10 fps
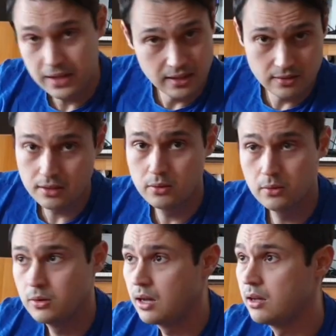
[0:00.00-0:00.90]
yes, I
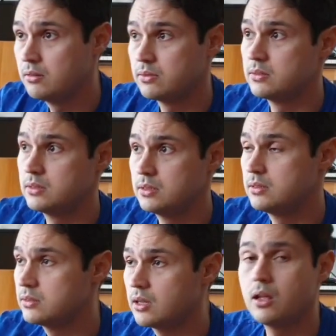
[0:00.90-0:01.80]
do have,
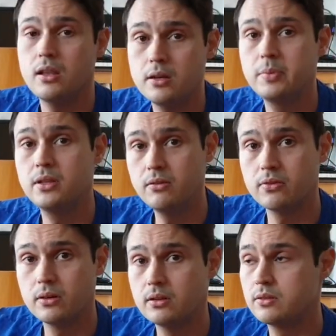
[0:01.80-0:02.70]
it's all a little bit
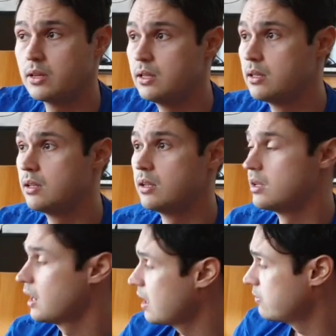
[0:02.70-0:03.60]
different, and
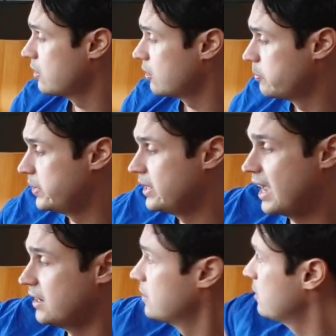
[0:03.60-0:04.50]
I have a lot of
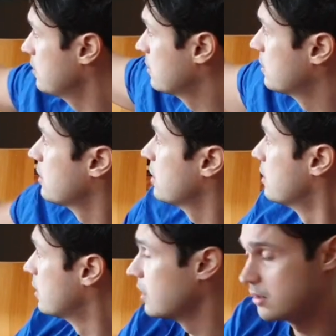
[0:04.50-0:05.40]
P90s
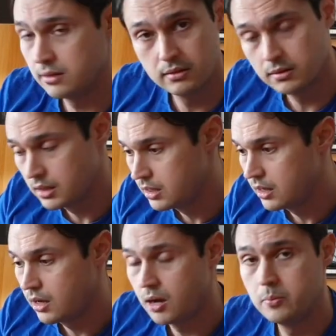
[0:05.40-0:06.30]
and
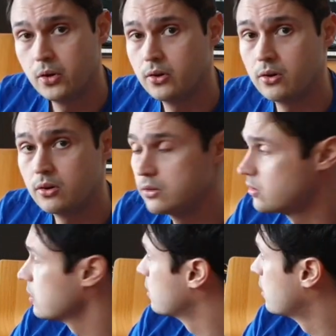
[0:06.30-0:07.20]

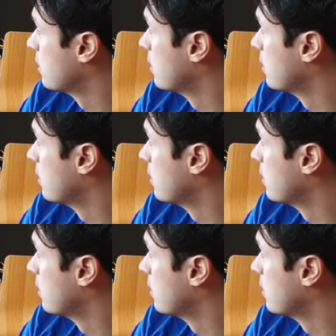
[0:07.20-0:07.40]
humbuckers and